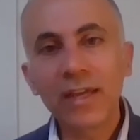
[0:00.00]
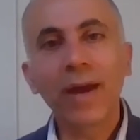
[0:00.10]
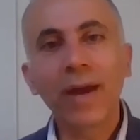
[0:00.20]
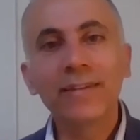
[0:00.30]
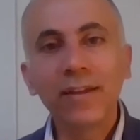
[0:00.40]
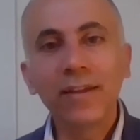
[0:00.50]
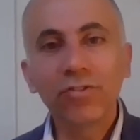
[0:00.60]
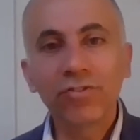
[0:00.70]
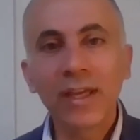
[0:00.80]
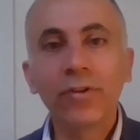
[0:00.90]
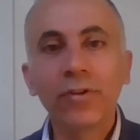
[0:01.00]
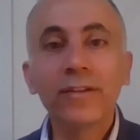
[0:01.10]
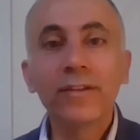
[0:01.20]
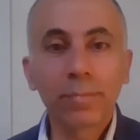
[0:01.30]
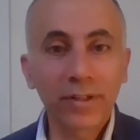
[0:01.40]
shape and reshape
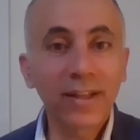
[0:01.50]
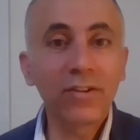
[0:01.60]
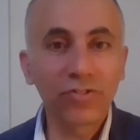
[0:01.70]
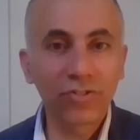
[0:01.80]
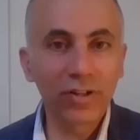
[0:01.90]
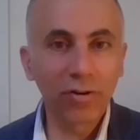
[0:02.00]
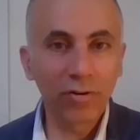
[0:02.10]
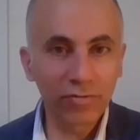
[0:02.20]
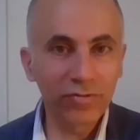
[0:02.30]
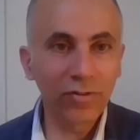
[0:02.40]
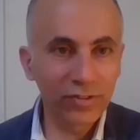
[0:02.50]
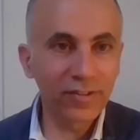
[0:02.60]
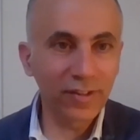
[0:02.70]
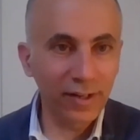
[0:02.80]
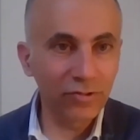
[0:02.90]
the interpretation of, of
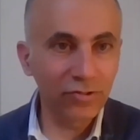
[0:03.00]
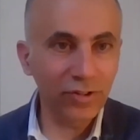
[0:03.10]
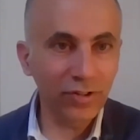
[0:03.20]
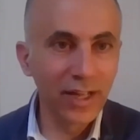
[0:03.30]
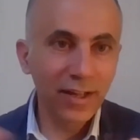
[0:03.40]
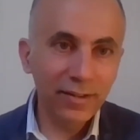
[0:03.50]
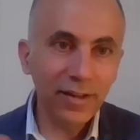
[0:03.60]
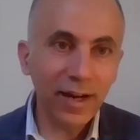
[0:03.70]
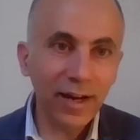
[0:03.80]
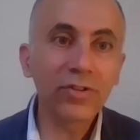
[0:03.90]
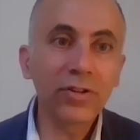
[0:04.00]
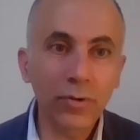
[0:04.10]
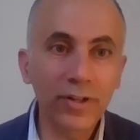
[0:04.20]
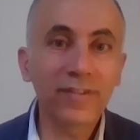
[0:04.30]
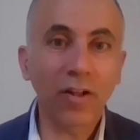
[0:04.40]
this religion in relation
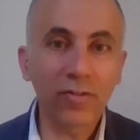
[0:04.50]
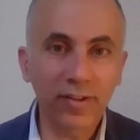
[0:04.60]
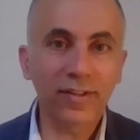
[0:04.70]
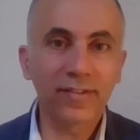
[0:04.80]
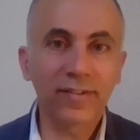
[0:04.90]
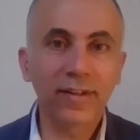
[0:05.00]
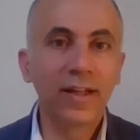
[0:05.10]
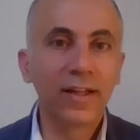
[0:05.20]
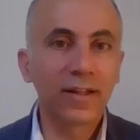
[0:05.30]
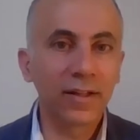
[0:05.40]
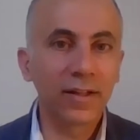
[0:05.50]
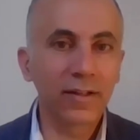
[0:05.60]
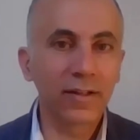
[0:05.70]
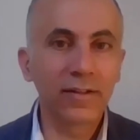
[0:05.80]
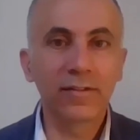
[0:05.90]
to its context.
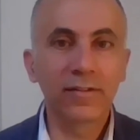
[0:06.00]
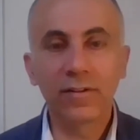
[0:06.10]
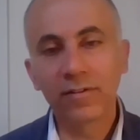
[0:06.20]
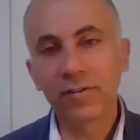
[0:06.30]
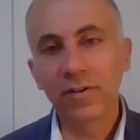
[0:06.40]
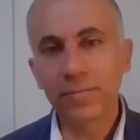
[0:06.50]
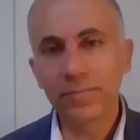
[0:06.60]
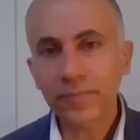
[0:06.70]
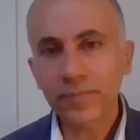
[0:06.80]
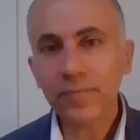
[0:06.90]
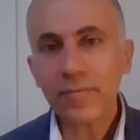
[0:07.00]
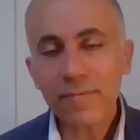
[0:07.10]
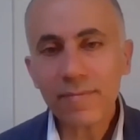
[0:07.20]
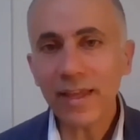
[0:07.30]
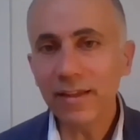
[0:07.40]
Uh, the, the,
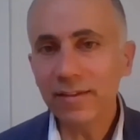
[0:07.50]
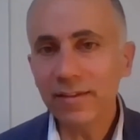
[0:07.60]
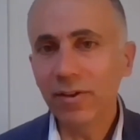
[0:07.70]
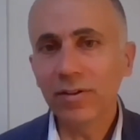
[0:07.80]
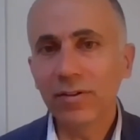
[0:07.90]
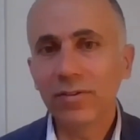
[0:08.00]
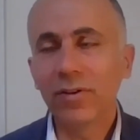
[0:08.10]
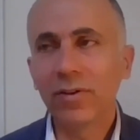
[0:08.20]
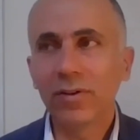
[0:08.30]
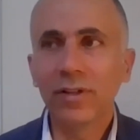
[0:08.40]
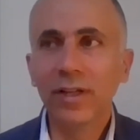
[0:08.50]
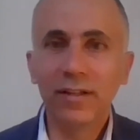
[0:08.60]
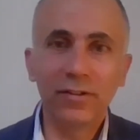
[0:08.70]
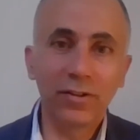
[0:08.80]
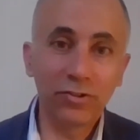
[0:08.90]
The, the,
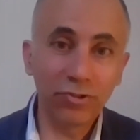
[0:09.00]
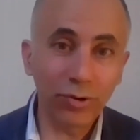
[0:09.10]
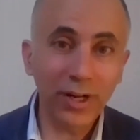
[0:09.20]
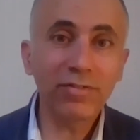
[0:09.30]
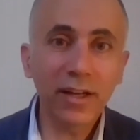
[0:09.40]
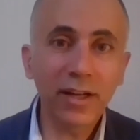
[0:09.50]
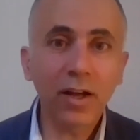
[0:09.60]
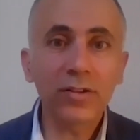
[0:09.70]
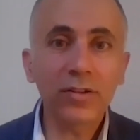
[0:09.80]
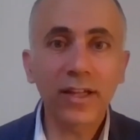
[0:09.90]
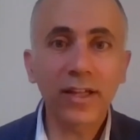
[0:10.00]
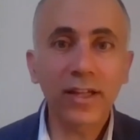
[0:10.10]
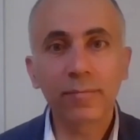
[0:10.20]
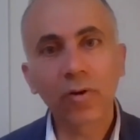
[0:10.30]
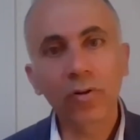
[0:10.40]
the geographical
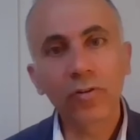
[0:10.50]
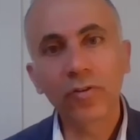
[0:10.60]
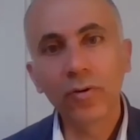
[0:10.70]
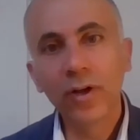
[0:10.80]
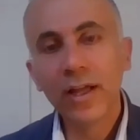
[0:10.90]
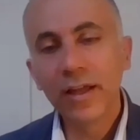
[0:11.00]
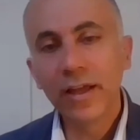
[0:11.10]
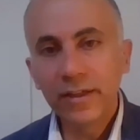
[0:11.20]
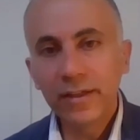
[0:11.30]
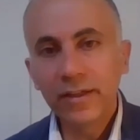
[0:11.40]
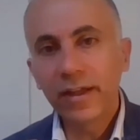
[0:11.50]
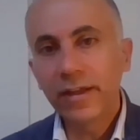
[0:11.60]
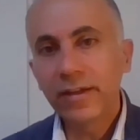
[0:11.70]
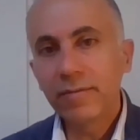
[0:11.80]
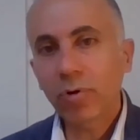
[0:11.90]
context, but also in,
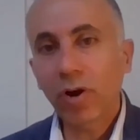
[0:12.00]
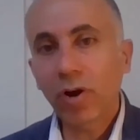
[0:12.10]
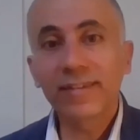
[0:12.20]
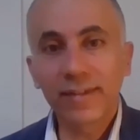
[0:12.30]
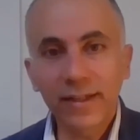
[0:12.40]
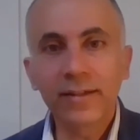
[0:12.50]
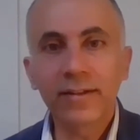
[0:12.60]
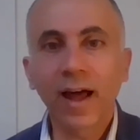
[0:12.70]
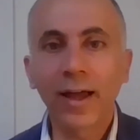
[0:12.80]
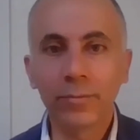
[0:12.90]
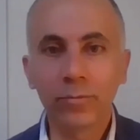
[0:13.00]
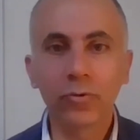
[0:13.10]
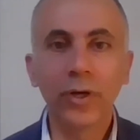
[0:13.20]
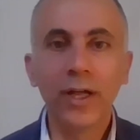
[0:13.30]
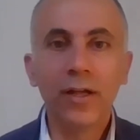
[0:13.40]
in progressing in time
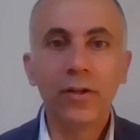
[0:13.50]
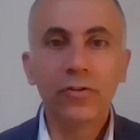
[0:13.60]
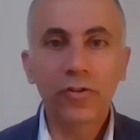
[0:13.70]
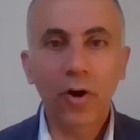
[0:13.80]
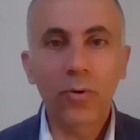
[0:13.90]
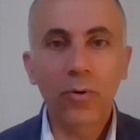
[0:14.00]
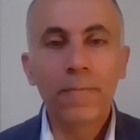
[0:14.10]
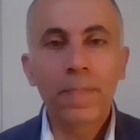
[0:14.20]
too. So